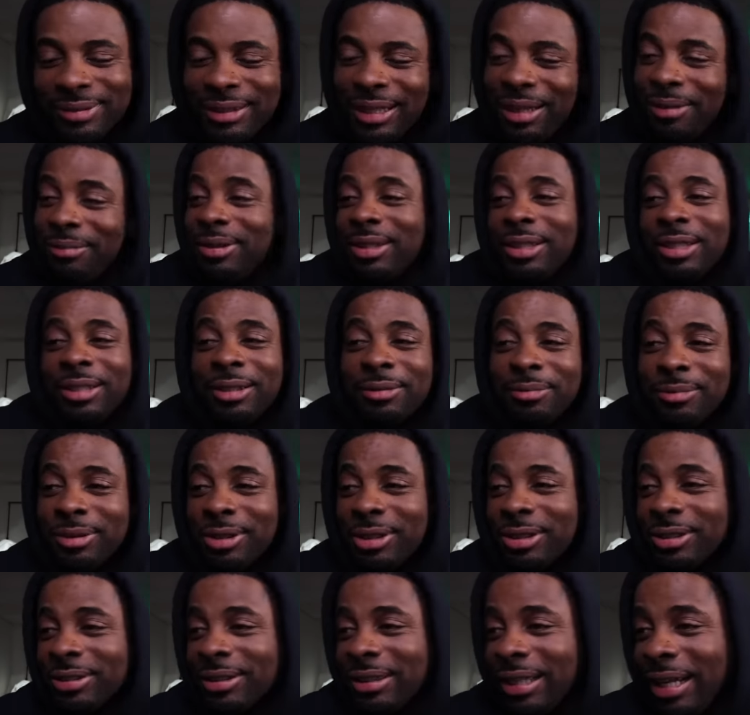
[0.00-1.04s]
I'm done,
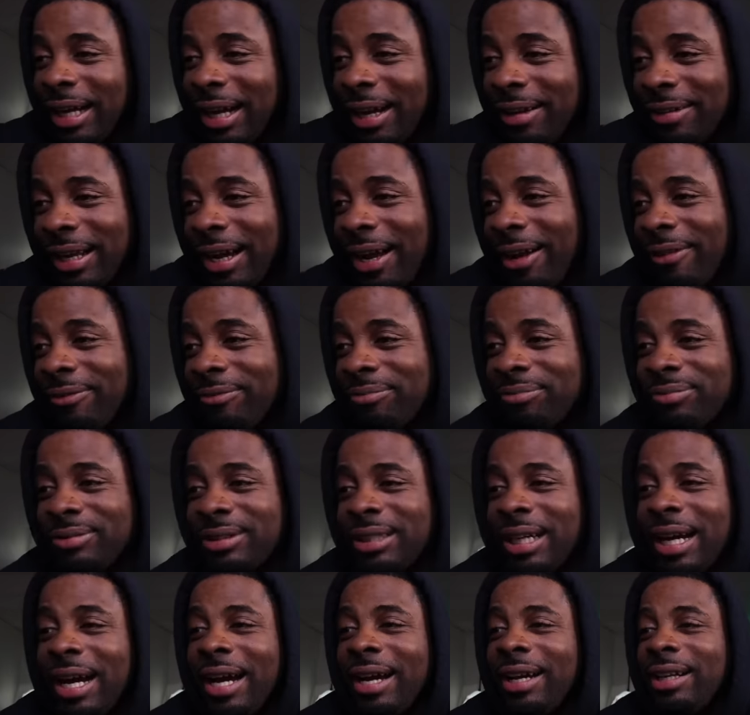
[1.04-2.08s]
bro. I'm
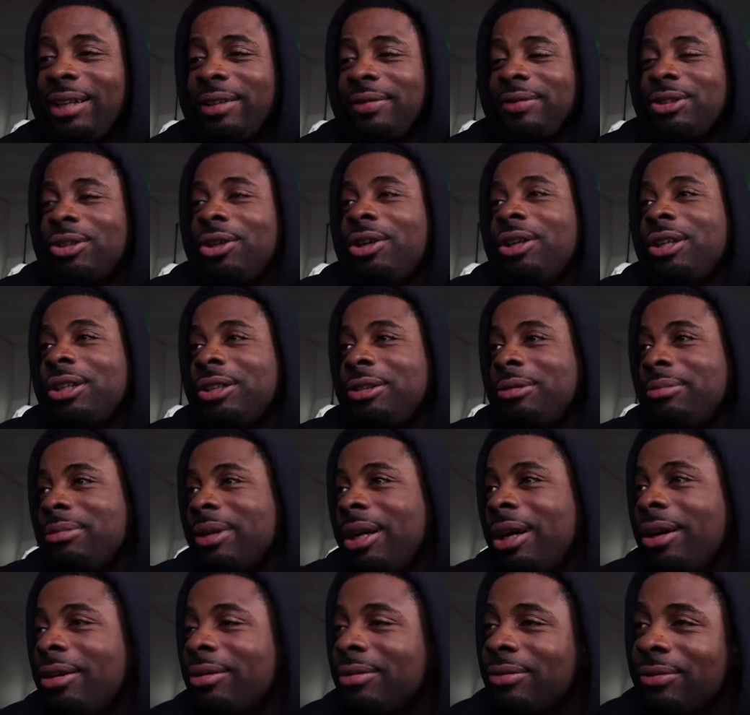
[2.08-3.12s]
tired of talking
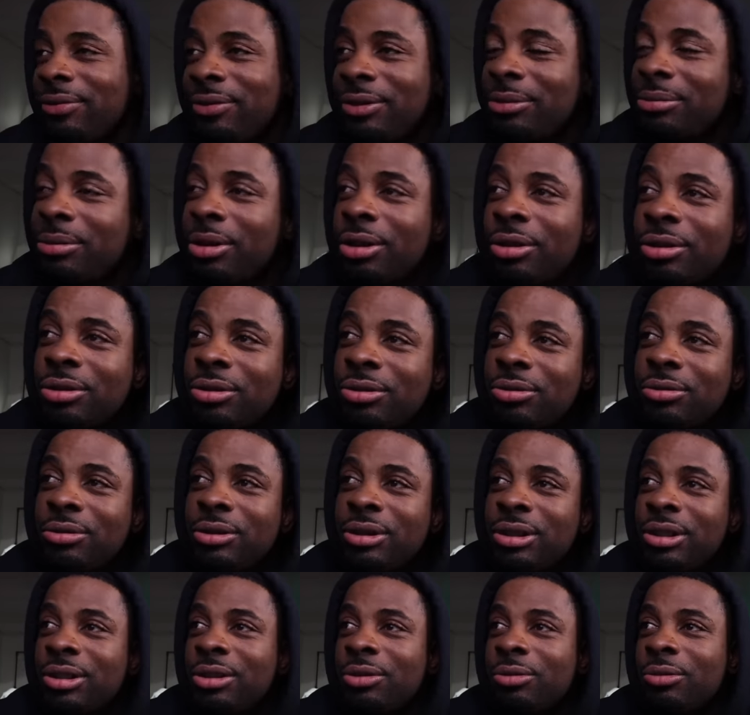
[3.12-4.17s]
about females who
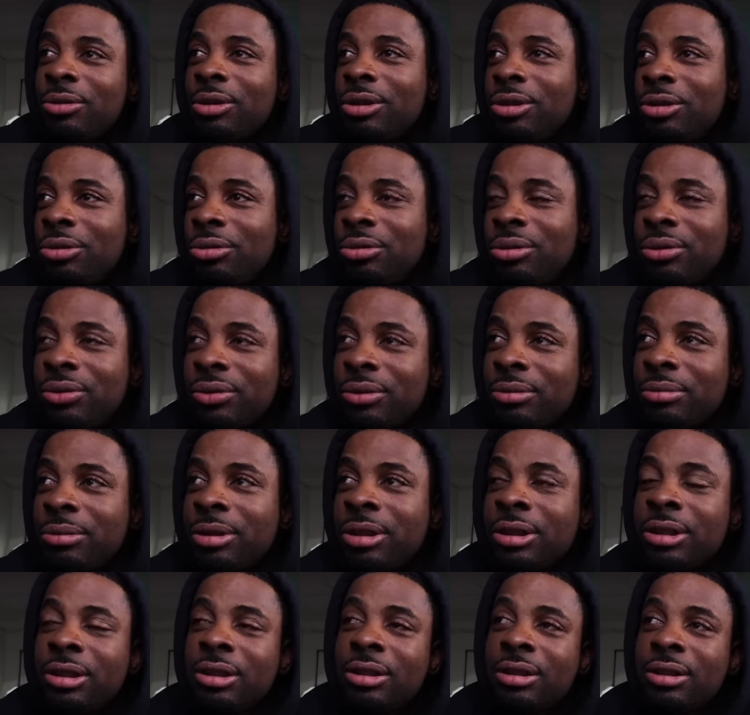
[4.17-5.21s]
just want dudes for
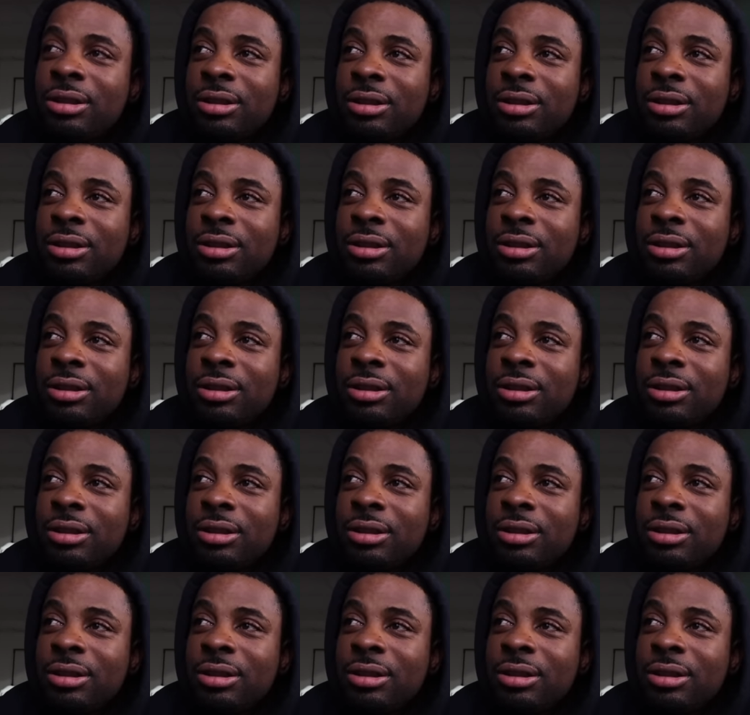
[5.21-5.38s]
money.